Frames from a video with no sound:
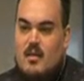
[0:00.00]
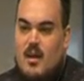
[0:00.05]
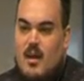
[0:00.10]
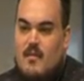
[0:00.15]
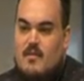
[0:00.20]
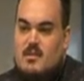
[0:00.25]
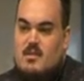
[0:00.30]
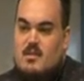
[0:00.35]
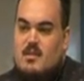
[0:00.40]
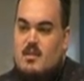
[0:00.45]

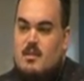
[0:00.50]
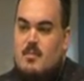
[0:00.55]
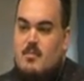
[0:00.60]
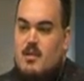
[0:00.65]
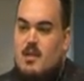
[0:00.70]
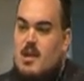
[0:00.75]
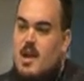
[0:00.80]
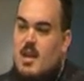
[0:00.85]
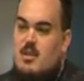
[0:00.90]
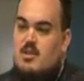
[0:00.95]
of incident
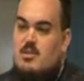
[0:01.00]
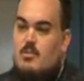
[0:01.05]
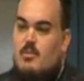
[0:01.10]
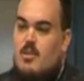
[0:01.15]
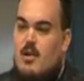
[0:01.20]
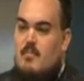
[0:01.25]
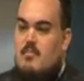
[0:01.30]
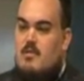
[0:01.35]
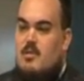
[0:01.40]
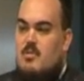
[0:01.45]
communication
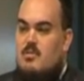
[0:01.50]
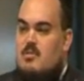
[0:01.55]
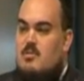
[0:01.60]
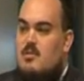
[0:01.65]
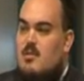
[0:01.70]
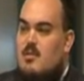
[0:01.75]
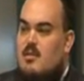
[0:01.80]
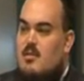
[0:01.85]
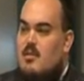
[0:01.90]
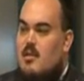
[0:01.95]
where
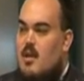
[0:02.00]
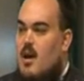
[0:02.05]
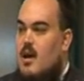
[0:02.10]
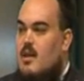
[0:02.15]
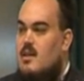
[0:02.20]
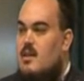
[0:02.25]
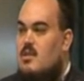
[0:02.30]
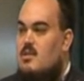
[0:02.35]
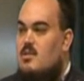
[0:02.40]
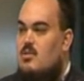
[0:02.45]
I
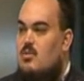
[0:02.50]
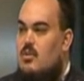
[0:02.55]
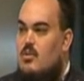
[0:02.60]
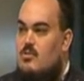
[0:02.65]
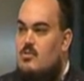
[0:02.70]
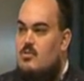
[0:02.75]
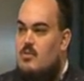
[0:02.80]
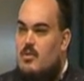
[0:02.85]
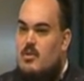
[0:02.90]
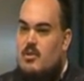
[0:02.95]
need to
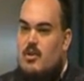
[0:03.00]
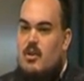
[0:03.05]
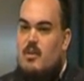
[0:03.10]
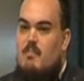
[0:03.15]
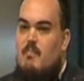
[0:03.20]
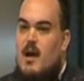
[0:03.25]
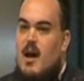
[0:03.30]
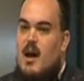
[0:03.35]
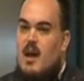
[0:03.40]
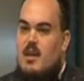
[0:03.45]
talk to a
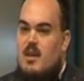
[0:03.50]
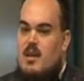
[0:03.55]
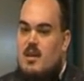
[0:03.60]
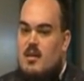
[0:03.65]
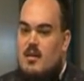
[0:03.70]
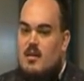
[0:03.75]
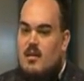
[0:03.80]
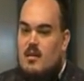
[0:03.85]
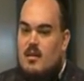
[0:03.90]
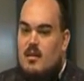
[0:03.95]
third party
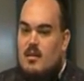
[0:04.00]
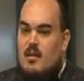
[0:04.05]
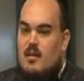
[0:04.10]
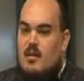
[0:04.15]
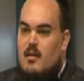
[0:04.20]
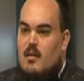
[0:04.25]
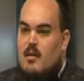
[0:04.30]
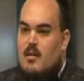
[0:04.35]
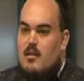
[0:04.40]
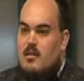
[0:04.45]

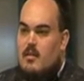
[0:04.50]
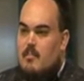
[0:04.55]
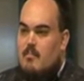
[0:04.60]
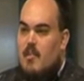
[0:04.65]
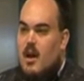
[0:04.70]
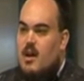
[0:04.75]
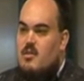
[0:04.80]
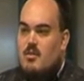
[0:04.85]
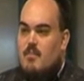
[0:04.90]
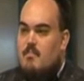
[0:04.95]
that
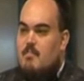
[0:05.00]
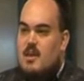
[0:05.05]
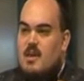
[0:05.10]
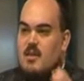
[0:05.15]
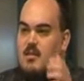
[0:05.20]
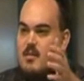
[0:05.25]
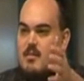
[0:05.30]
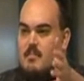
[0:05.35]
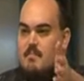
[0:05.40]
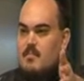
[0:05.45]
might not
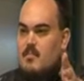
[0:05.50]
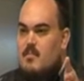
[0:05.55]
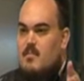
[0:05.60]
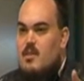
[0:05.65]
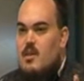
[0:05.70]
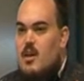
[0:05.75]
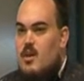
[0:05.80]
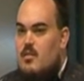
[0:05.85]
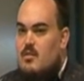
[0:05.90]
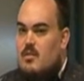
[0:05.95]
be
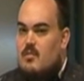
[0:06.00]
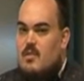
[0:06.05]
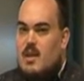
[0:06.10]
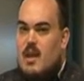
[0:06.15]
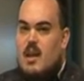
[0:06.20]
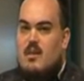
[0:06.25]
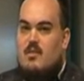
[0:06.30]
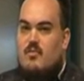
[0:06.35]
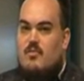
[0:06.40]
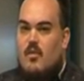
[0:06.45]
the owner of
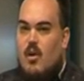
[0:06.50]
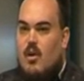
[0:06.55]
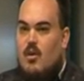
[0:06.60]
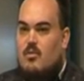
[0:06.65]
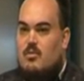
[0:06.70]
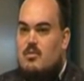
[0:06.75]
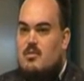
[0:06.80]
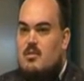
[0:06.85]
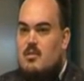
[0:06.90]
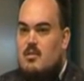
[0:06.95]
the end
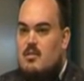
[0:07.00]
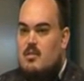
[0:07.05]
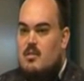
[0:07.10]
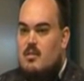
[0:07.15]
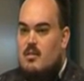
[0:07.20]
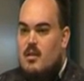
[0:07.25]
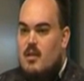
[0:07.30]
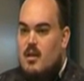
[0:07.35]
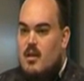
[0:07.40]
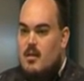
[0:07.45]
fault.
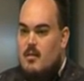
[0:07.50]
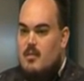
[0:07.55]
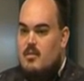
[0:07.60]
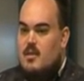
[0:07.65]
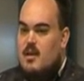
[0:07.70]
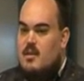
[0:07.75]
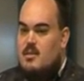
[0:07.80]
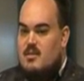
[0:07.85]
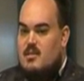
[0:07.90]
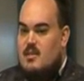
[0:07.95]

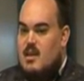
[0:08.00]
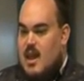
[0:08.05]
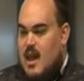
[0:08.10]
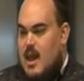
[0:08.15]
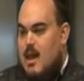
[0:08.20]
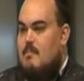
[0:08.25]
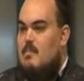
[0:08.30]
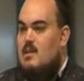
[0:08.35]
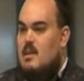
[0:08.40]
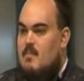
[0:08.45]
They just
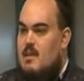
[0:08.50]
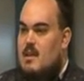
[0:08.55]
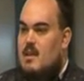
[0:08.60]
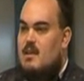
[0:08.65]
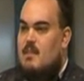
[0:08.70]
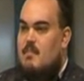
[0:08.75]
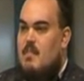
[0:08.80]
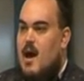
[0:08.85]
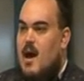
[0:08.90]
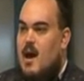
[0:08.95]
happen to be
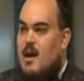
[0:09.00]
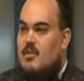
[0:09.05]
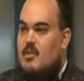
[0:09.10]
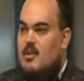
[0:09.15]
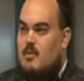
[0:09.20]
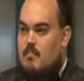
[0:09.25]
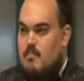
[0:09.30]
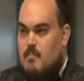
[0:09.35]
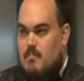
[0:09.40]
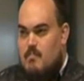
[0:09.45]
in the path
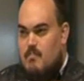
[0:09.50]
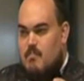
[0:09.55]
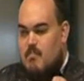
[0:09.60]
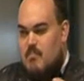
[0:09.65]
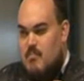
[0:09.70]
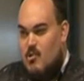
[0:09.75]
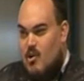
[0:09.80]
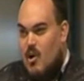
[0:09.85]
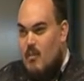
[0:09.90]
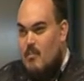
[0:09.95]
and are
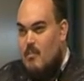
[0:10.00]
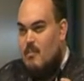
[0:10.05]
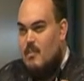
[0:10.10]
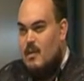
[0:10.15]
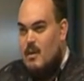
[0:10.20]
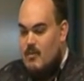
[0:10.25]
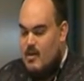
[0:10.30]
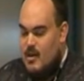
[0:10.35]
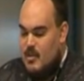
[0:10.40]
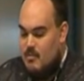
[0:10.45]

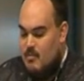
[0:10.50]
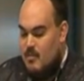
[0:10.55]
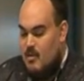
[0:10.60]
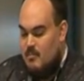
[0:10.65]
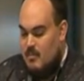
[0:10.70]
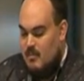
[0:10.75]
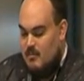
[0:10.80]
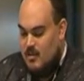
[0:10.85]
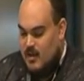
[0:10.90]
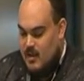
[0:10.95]
probably where the
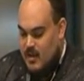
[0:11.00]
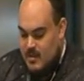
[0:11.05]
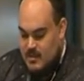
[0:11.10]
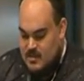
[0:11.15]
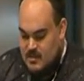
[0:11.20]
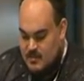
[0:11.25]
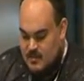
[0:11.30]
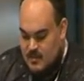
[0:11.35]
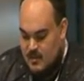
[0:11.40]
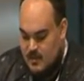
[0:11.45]
problem
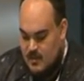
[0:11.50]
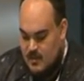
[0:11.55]
lies.